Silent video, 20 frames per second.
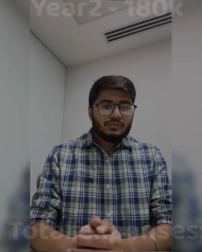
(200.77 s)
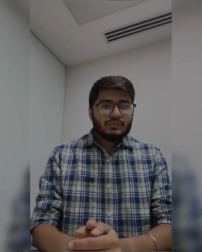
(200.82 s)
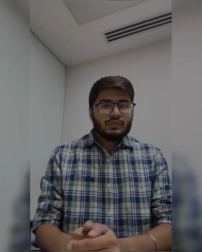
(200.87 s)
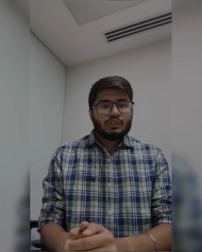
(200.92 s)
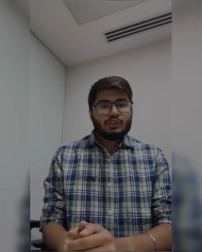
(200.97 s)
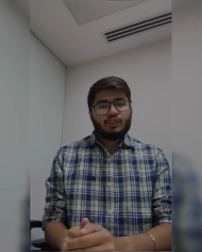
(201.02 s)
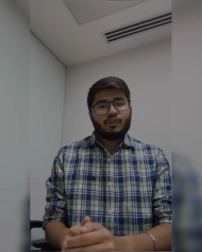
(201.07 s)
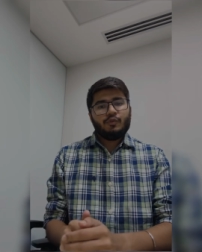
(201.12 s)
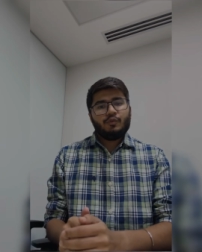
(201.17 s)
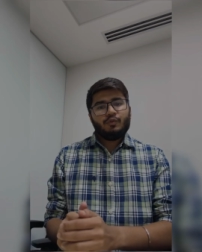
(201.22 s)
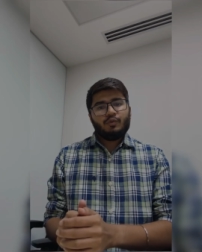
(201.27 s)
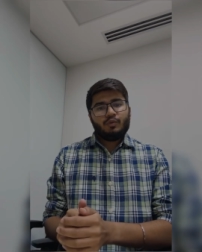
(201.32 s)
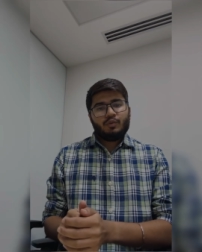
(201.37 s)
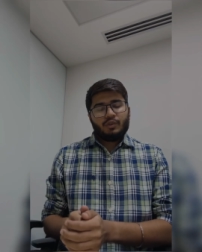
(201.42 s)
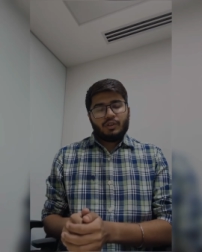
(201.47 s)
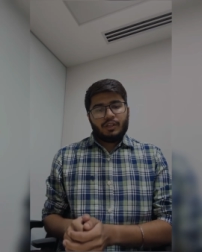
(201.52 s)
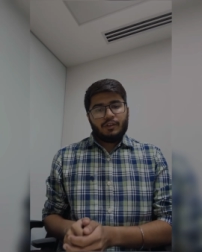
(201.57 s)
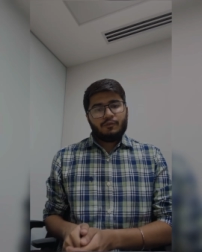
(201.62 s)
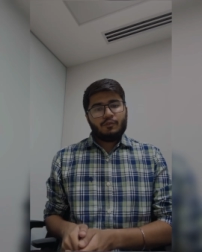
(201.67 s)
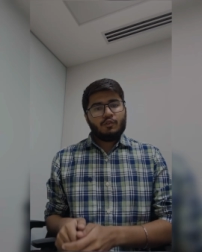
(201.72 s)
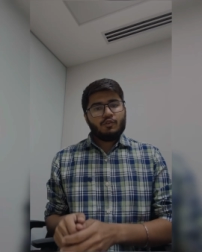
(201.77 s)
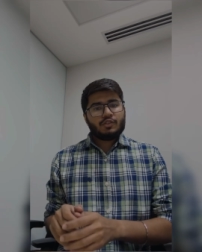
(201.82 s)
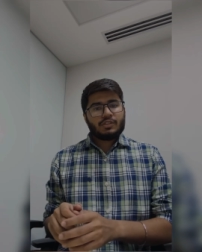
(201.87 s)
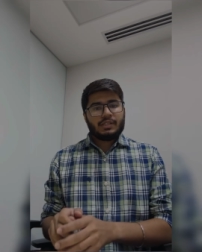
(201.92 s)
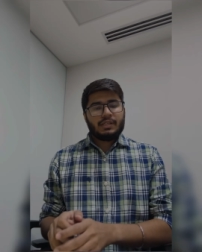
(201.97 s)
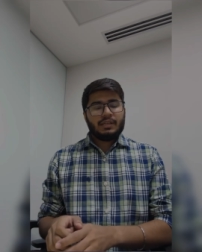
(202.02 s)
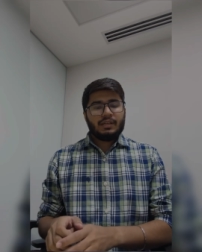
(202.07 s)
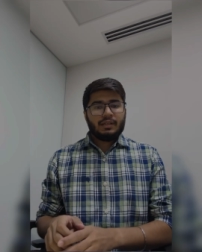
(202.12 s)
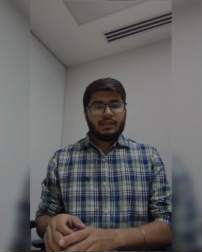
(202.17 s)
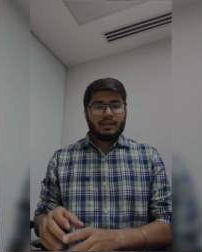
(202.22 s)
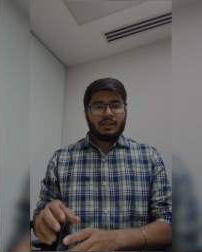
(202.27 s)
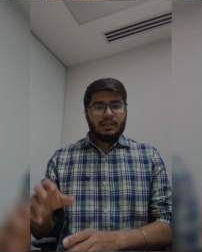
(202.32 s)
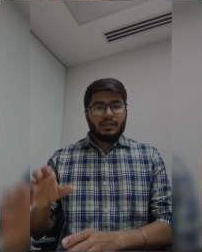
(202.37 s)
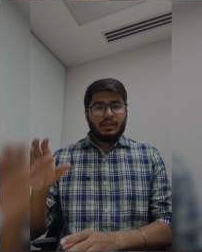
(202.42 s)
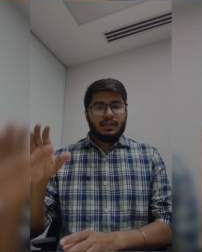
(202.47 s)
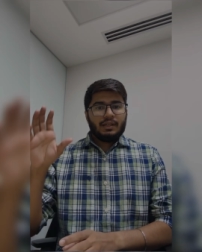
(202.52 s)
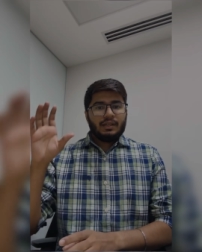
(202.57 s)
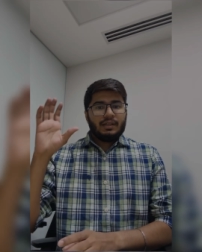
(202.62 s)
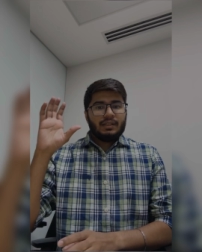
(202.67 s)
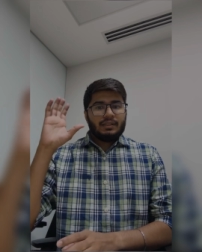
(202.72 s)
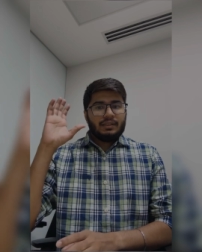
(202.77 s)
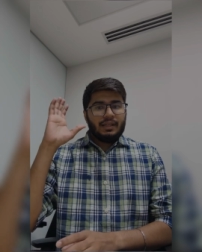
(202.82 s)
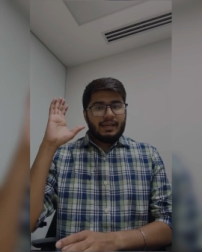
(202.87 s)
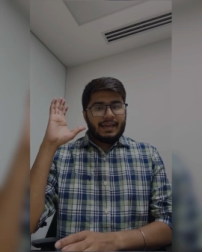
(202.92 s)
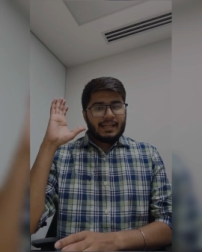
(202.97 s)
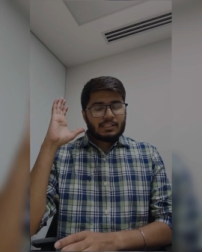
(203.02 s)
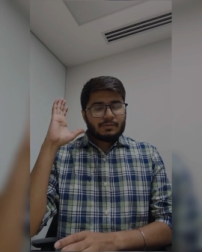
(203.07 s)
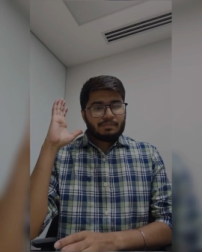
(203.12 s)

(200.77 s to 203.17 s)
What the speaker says: So if you see, the